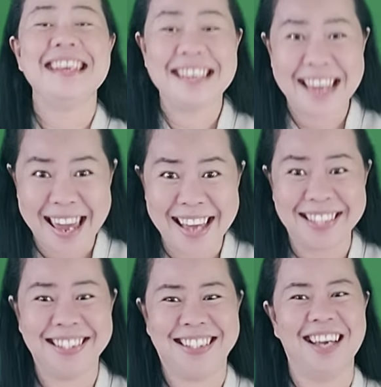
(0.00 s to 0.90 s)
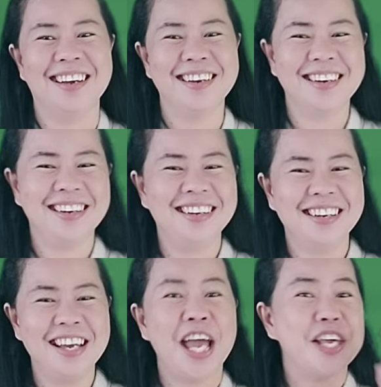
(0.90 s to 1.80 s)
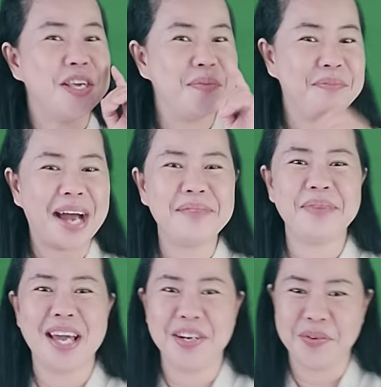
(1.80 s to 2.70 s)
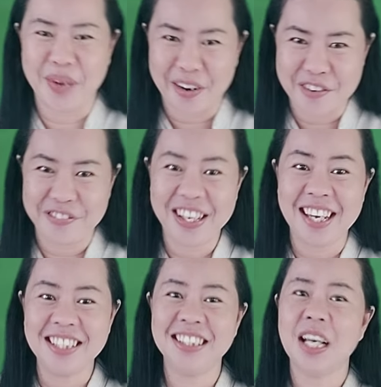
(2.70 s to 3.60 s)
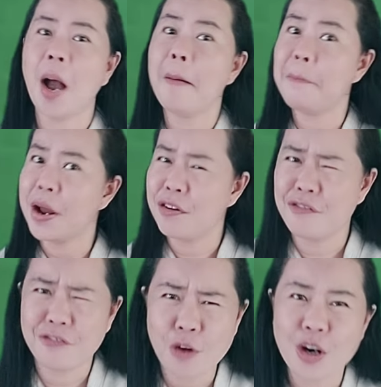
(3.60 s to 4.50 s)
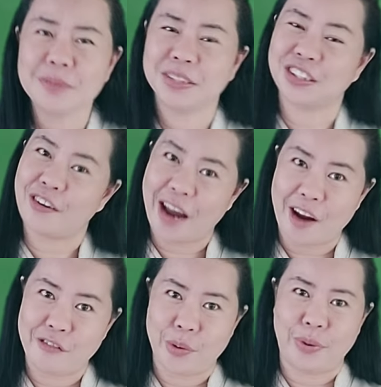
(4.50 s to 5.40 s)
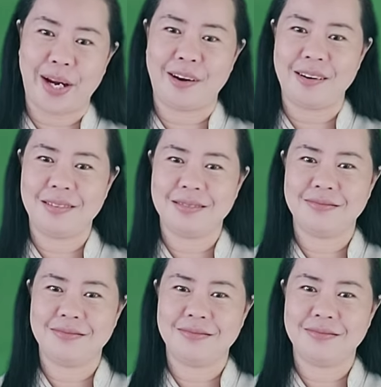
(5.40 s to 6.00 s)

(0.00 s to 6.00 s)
Yes, you might be unaware of this, but forms are everywhere.